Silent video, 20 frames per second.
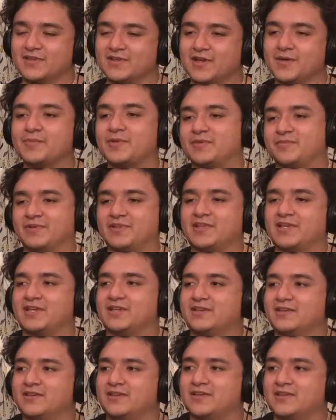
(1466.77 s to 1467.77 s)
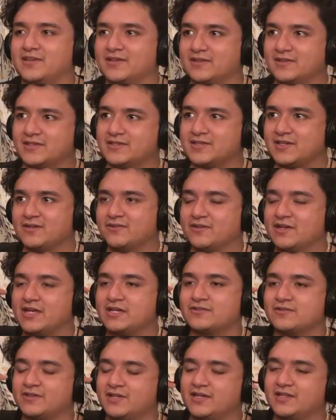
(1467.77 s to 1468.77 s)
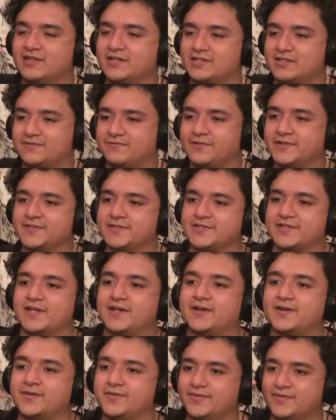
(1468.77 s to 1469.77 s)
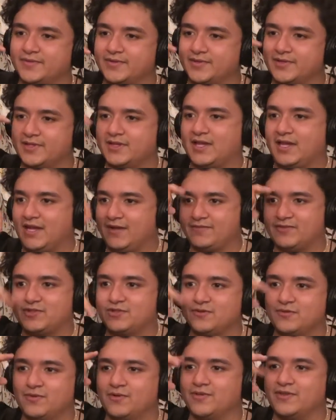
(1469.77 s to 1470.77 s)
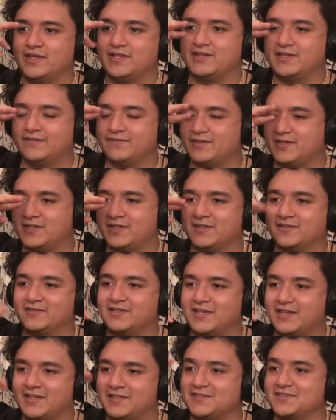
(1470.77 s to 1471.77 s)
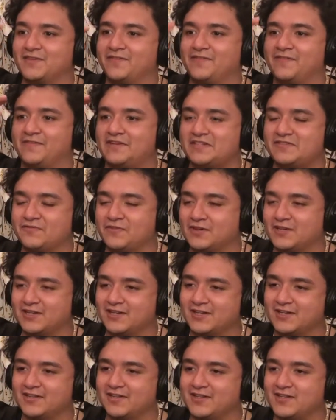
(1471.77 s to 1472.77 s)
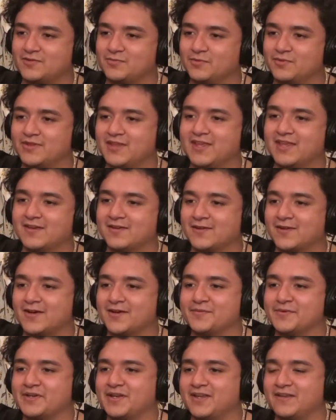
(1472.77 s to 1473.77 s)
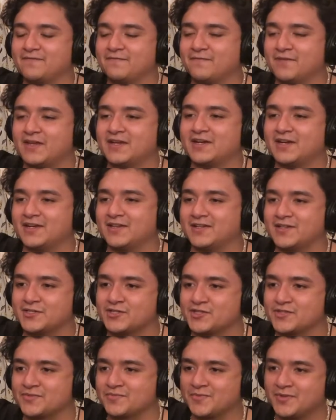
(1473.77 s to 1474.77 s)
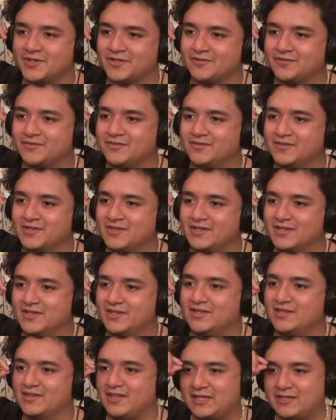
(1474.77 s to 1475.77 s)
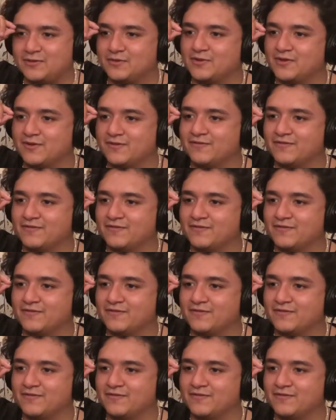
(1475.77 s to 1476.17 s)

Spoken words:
I mean, but like, let's say your natural eyelash falls out, and they have to do all that. They have to cut the ends off of each fucking eyelash. Will they accommodate fake eyelashes while they do their